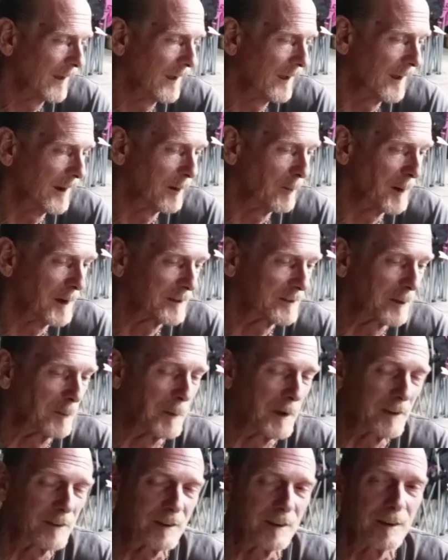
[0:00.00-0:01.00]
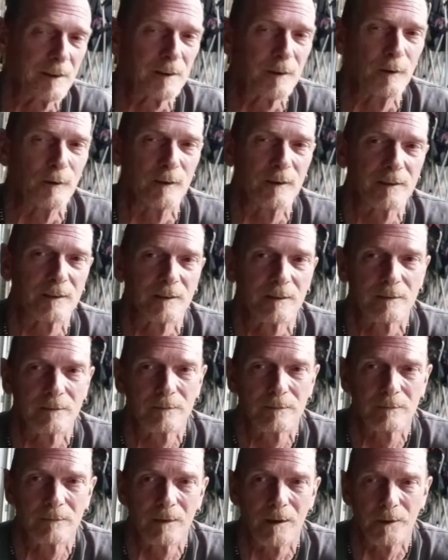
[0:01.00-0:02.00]
And I'm asking about stick cars, and
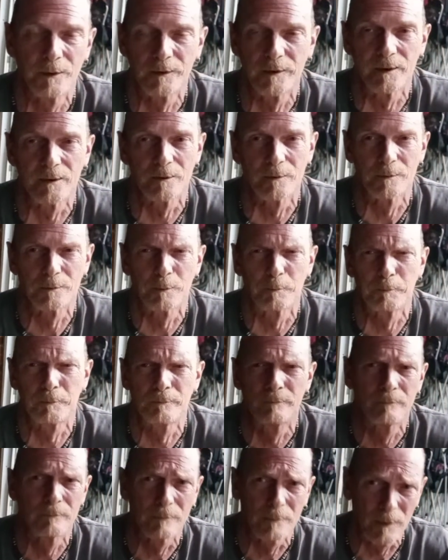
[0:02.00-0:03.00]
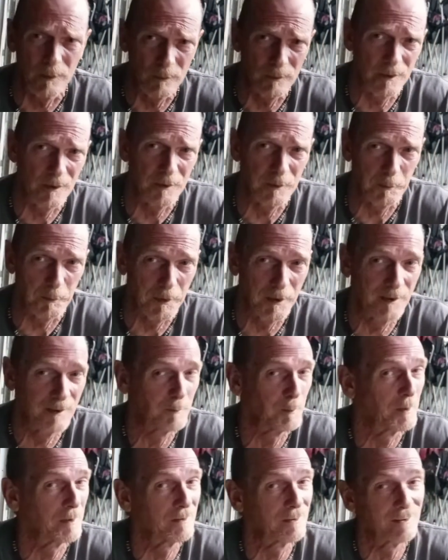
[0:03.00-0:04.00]
all the dealers will go to talk to me. And
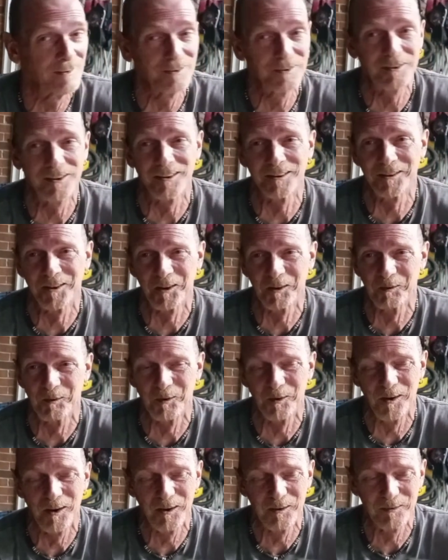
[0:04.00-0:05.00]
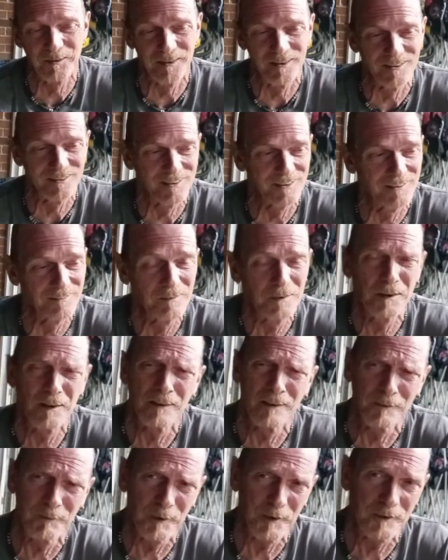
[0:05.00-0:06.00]
I'm like, no, you got to talk to my wife. And they say, well, you're
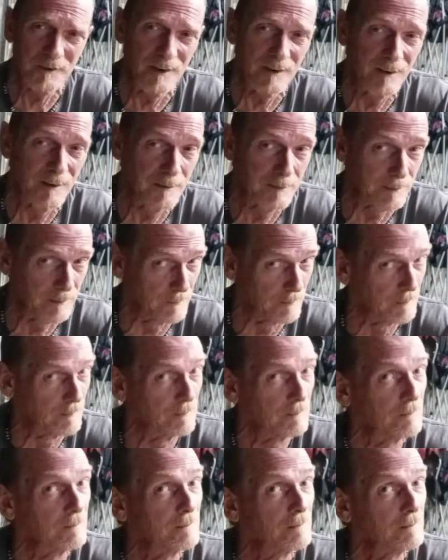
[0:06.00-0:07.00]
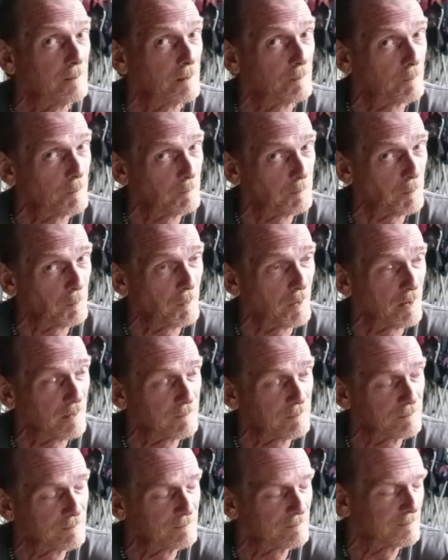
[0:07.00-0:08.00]
looking for a straight drive. I say, well, you ain't rode my wife.